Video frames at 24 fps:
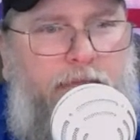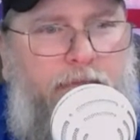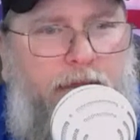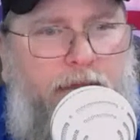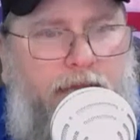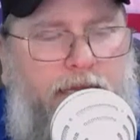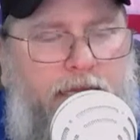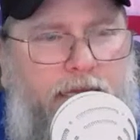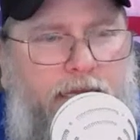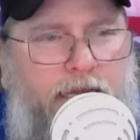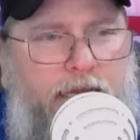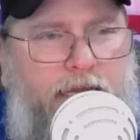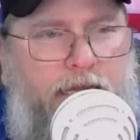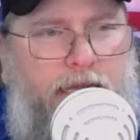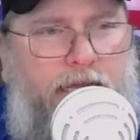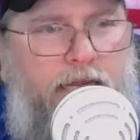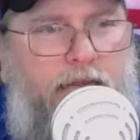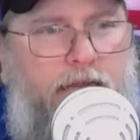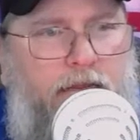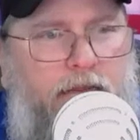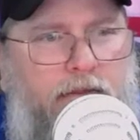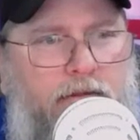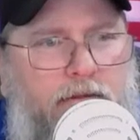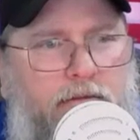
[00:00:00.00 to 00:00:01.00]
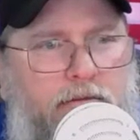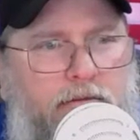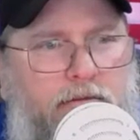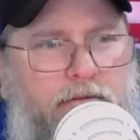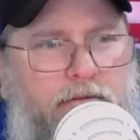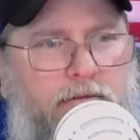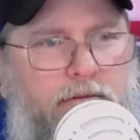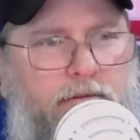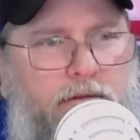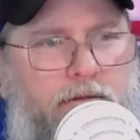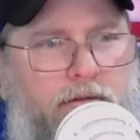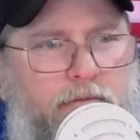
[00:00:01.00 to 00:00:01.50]
mine today.
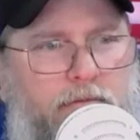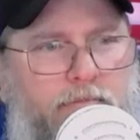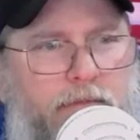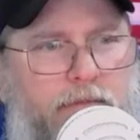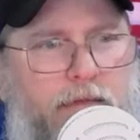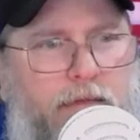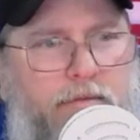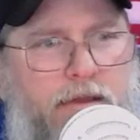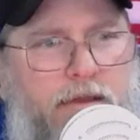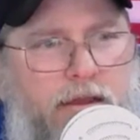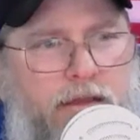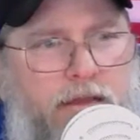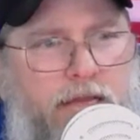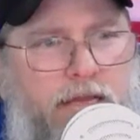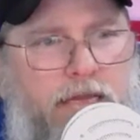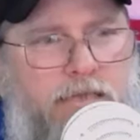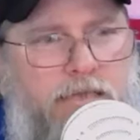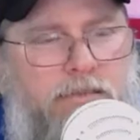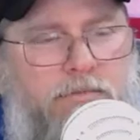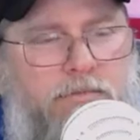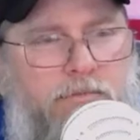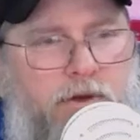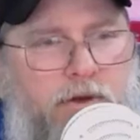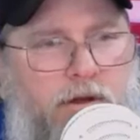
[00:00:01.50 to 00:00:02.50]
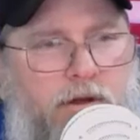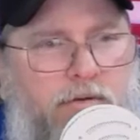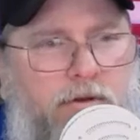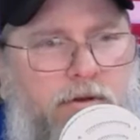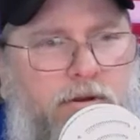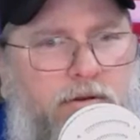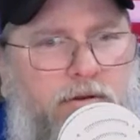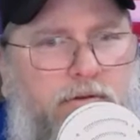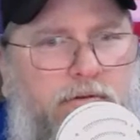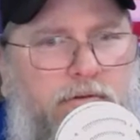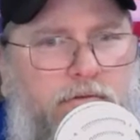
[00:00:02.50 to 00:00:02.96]
Maybe I'll get it tomorrow.